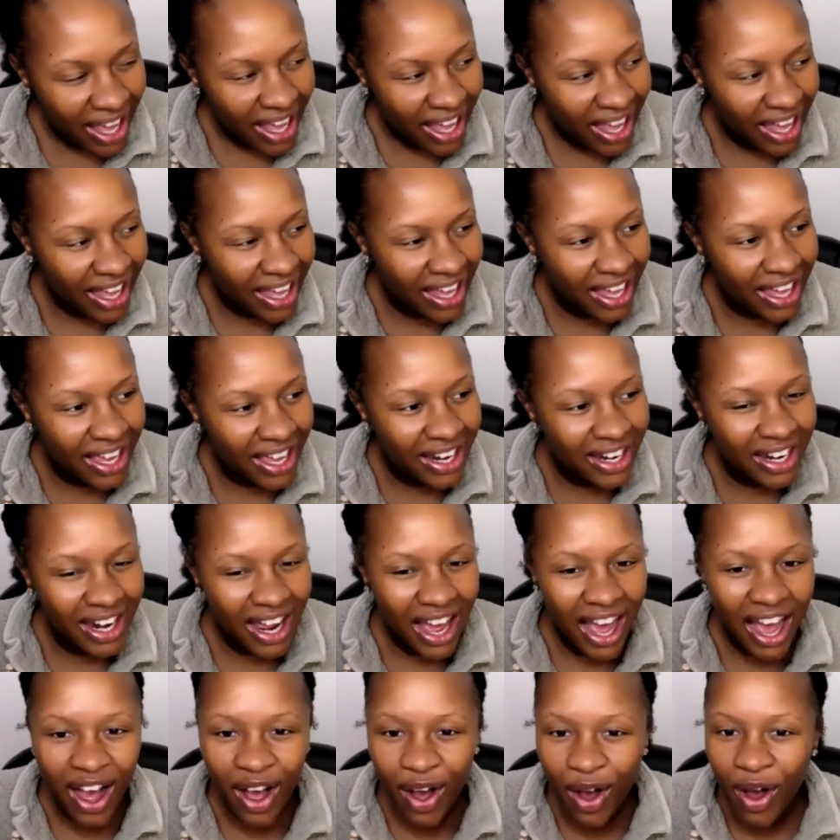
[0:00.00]

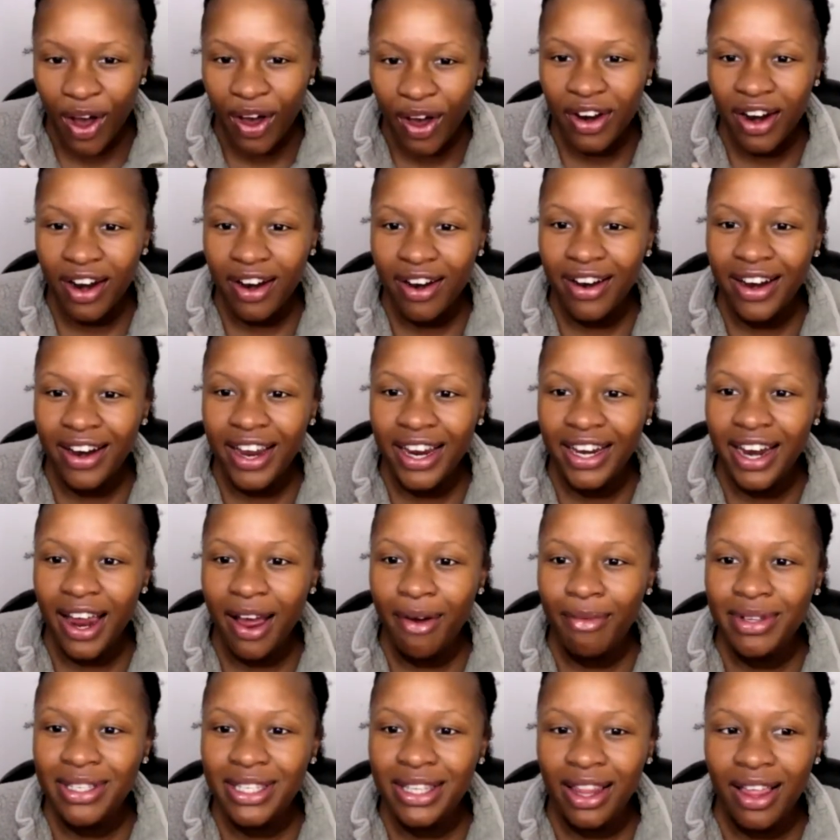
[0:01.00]
And I called her and
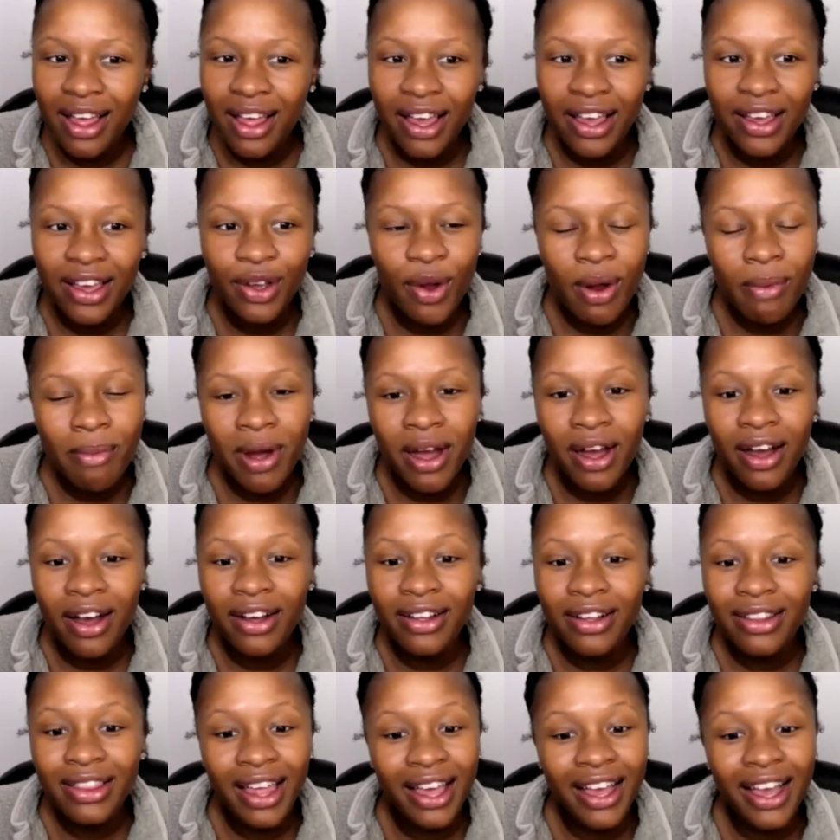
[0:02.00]
I was like,
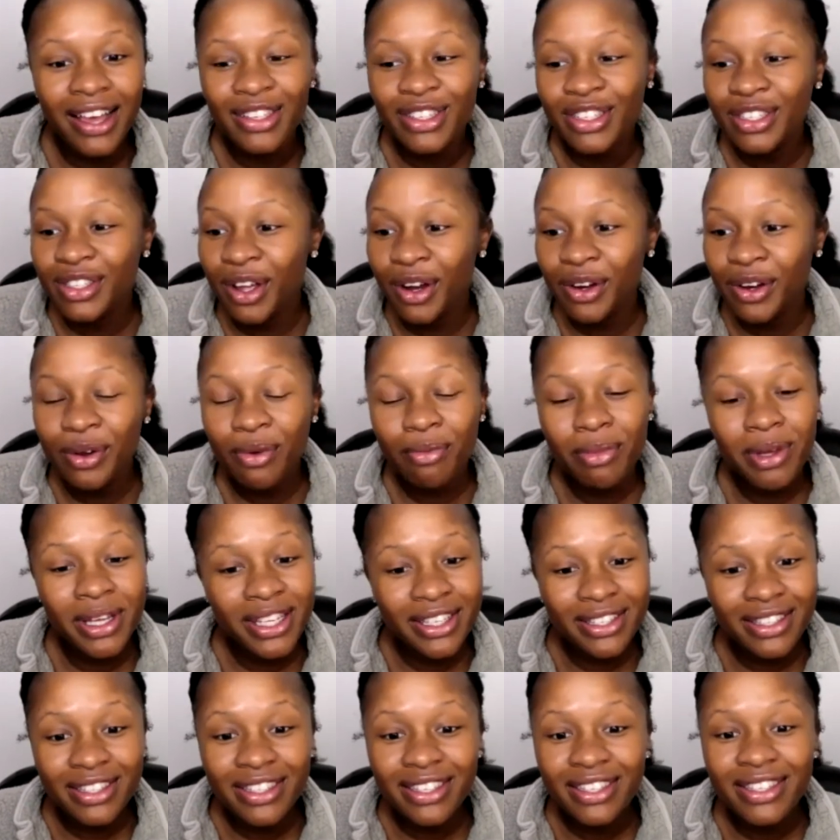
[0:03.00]
grandma, like, I just started a new
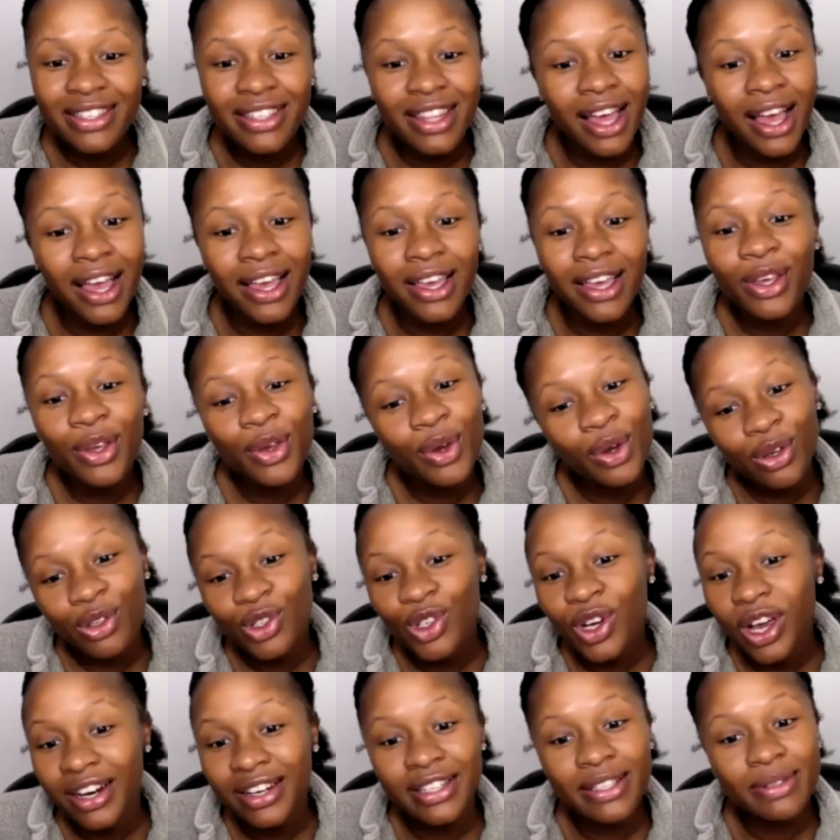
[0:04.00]
business. Like, you gonna
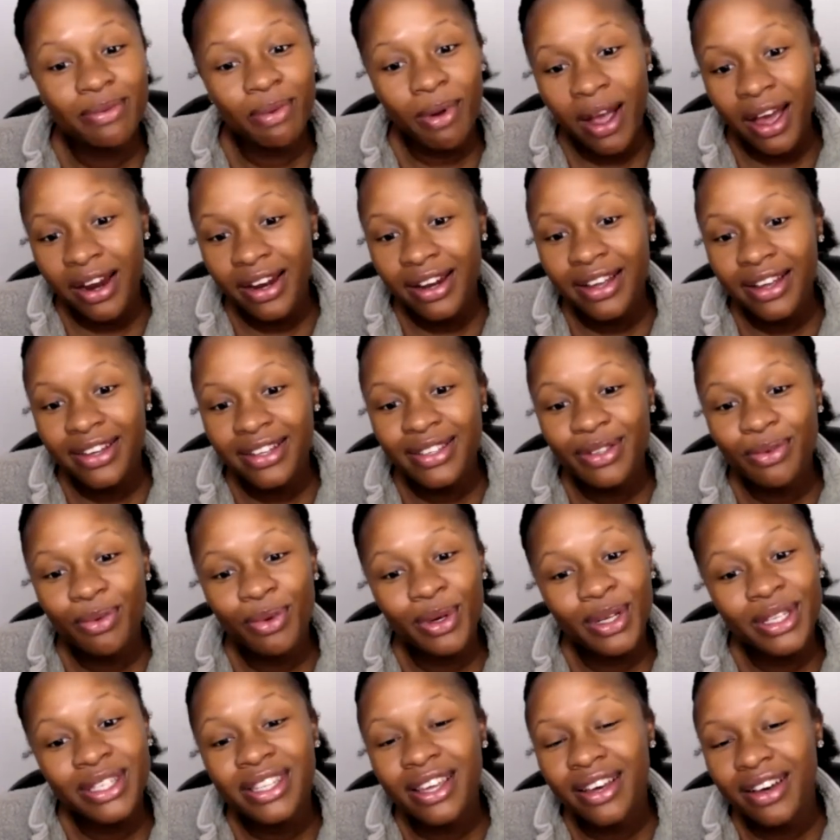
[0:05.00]
try these products?
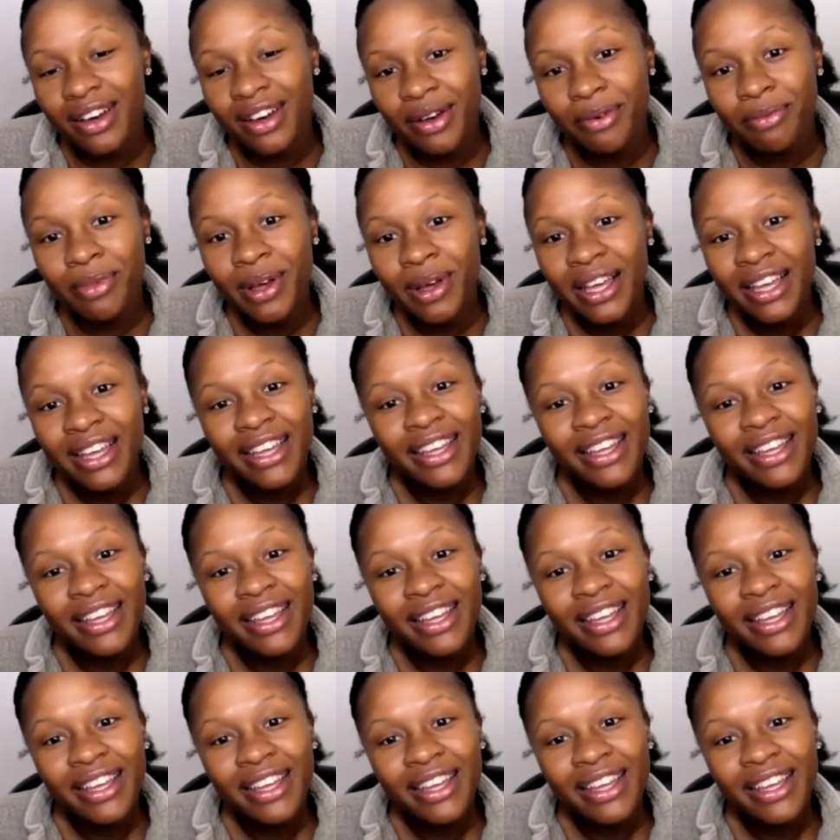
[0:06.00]
What's up?